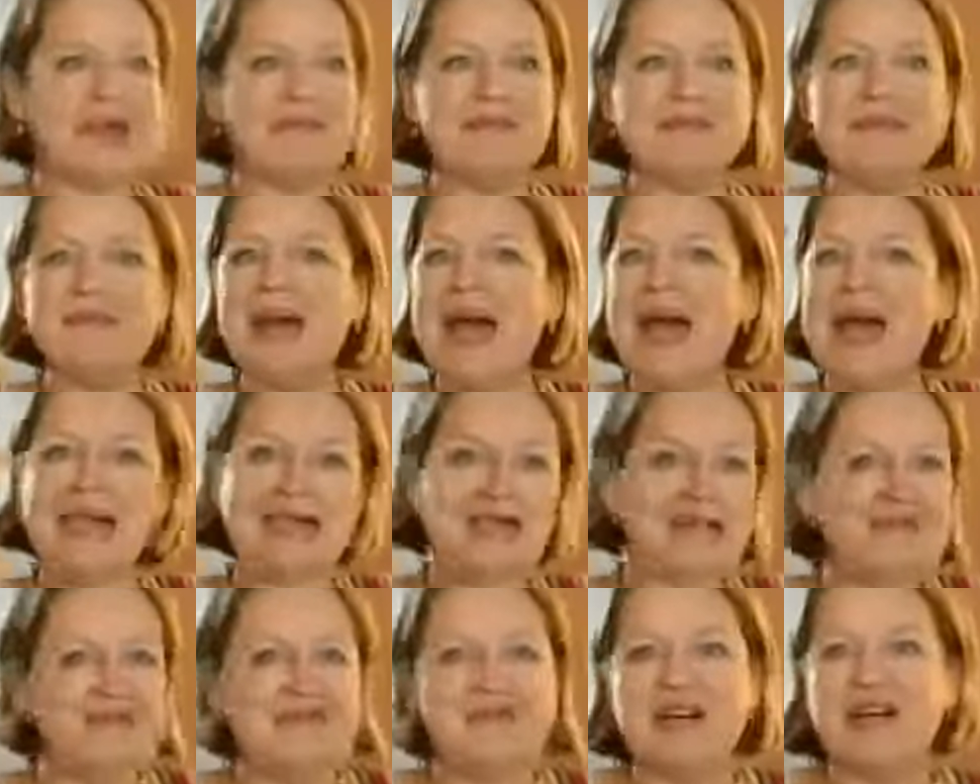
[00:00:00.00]

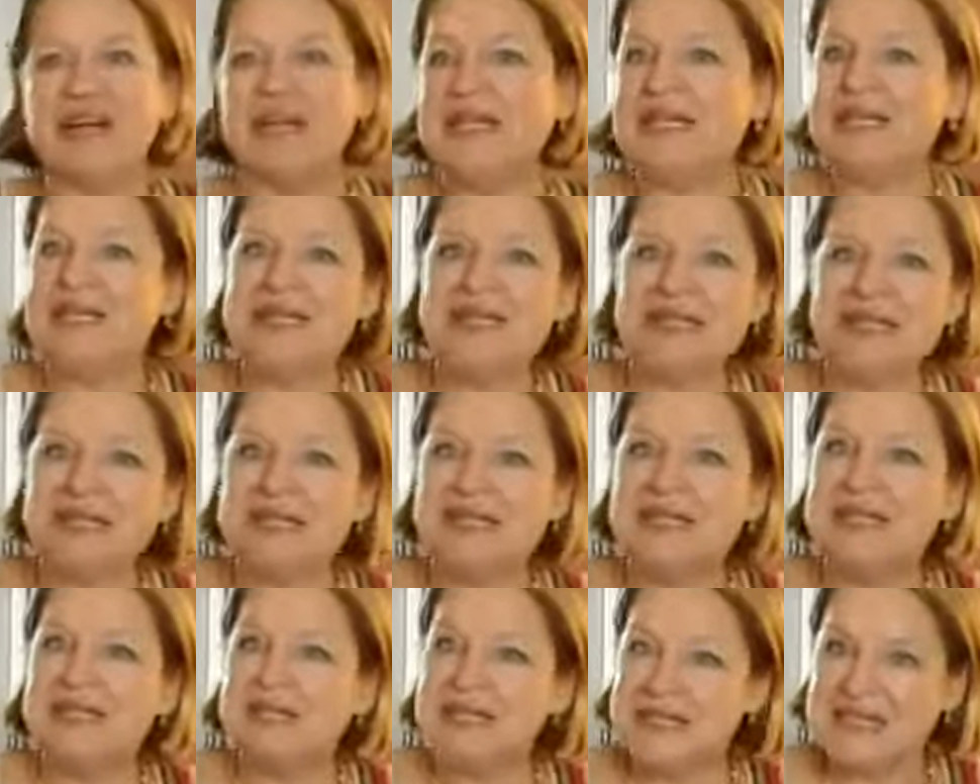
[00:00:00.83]
magnified
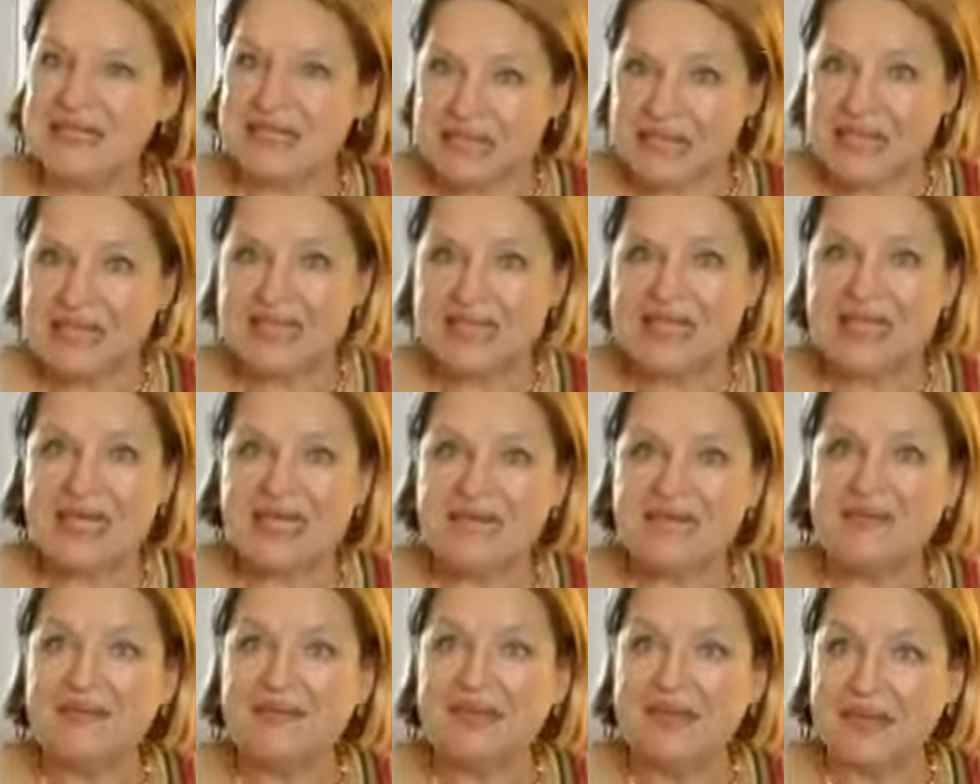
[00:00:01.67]
since
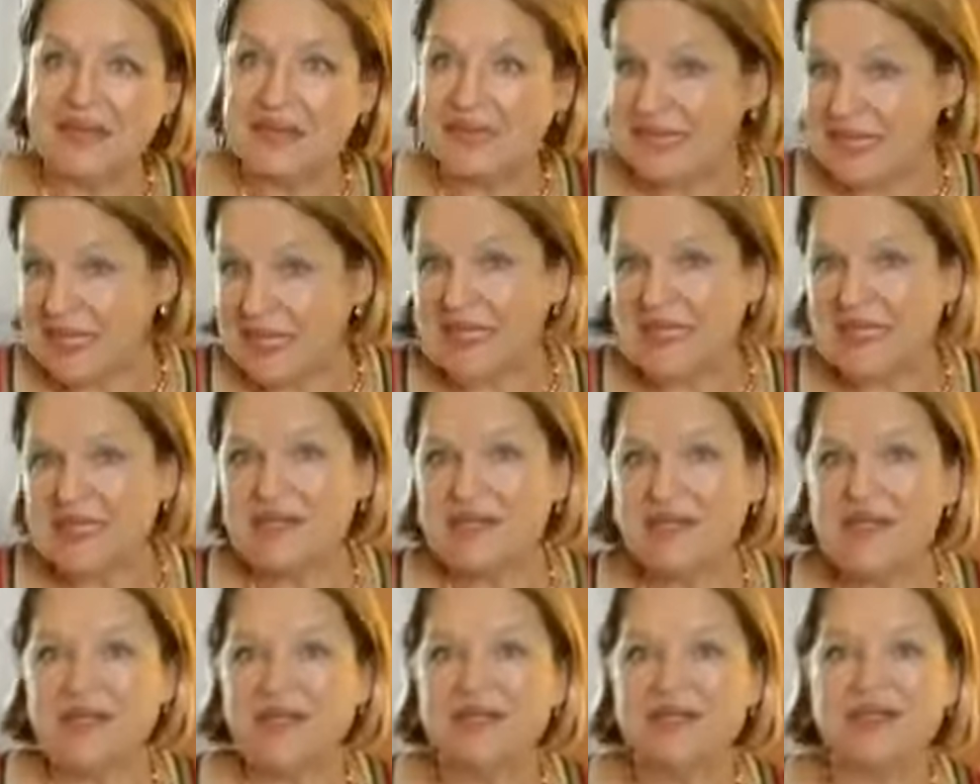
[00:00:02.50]
that event
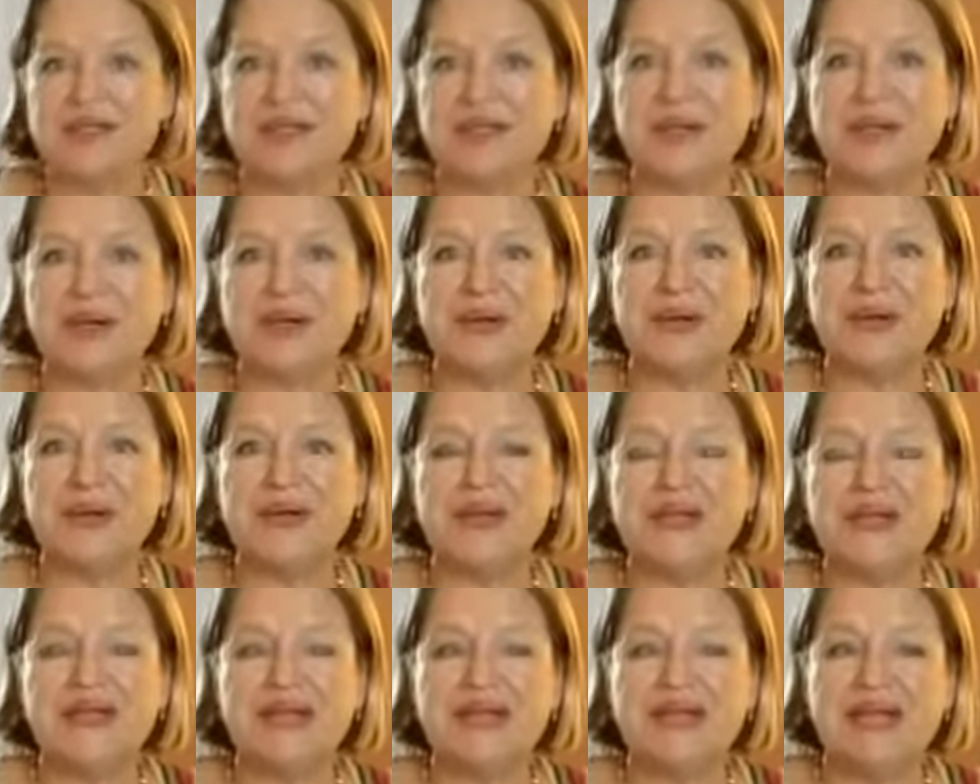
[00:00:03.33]
16 years ago,
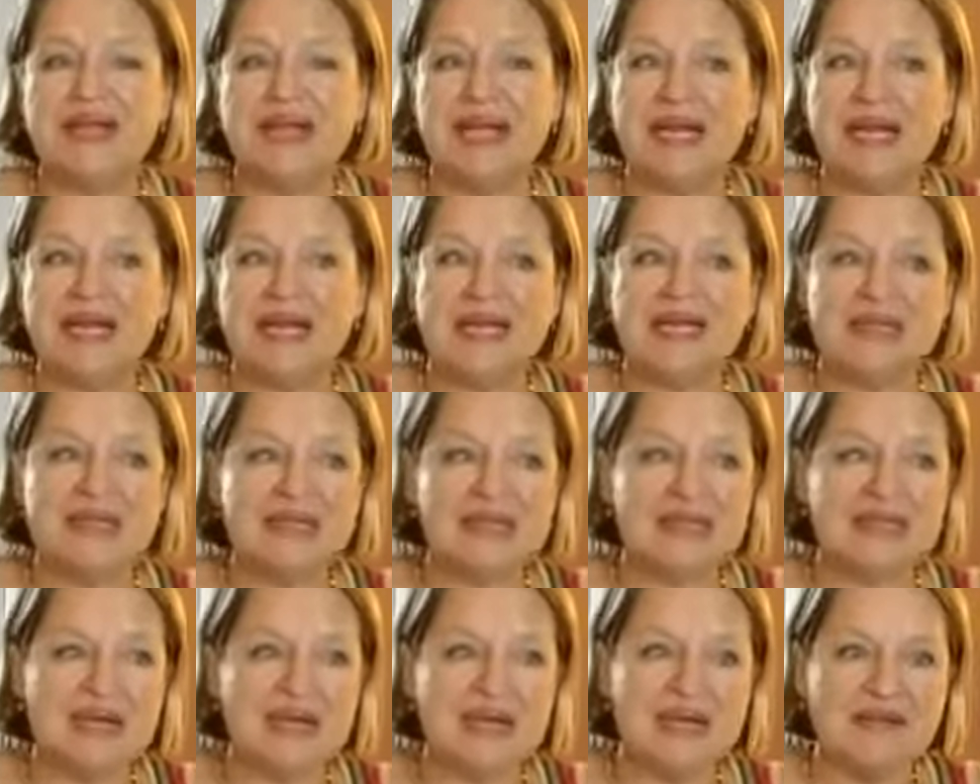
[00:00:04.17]

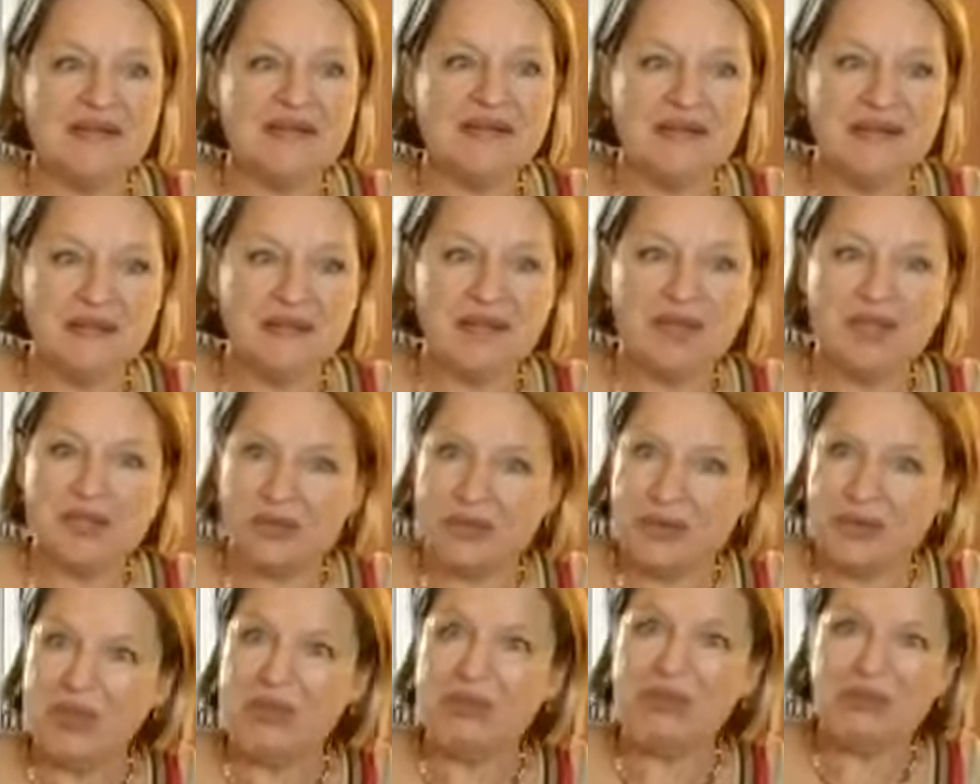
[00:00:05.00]
and I feel
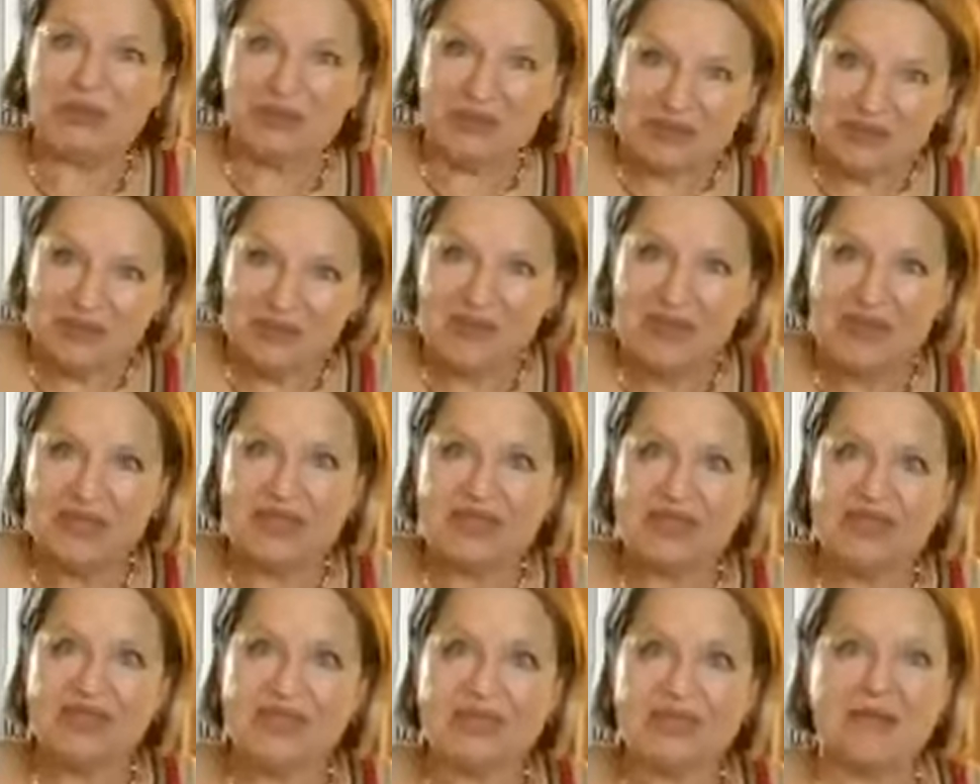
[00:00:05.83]
truly
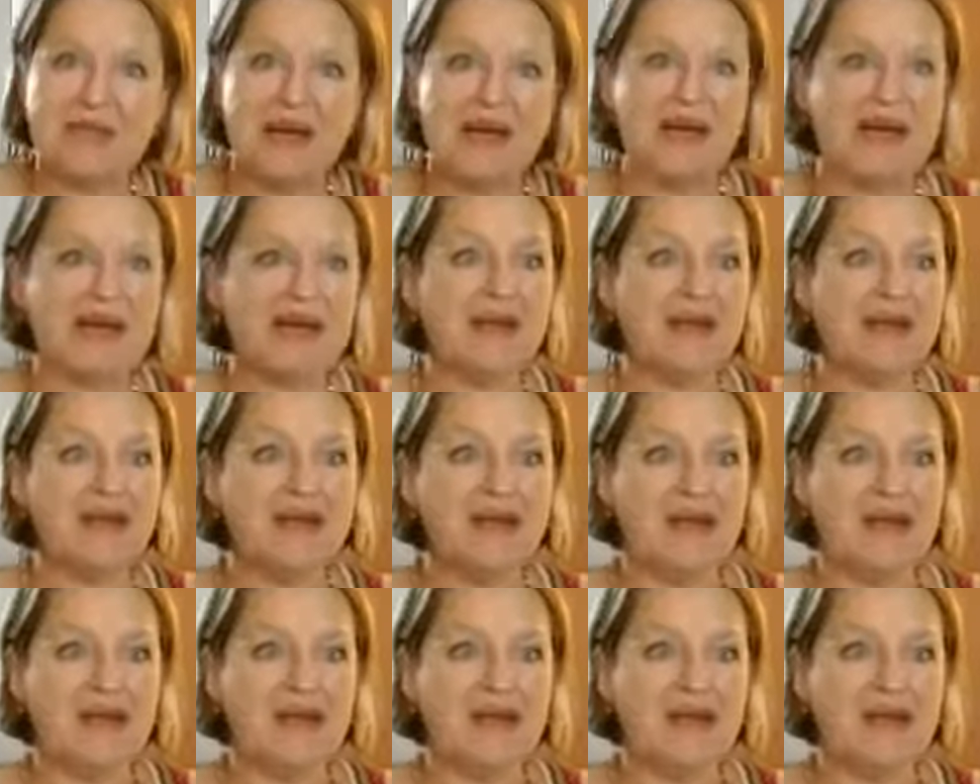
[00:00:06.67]
privileged. My